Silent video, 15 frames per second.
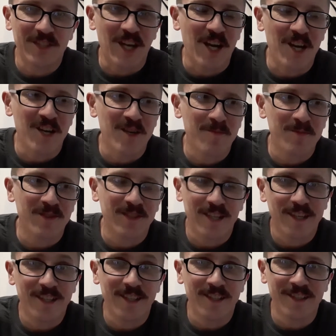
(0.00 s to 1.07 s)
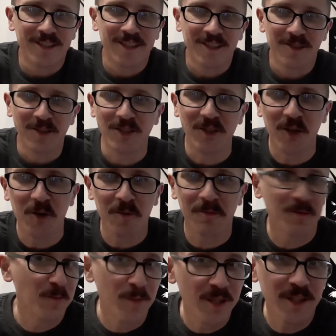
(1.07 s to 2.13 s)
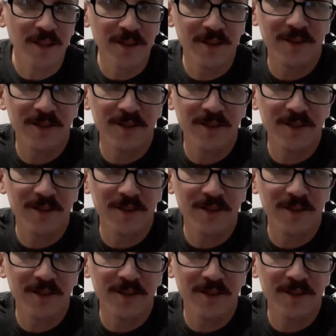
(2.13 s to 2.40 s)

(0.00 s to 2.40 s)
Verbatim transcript: times ten, you know, for me.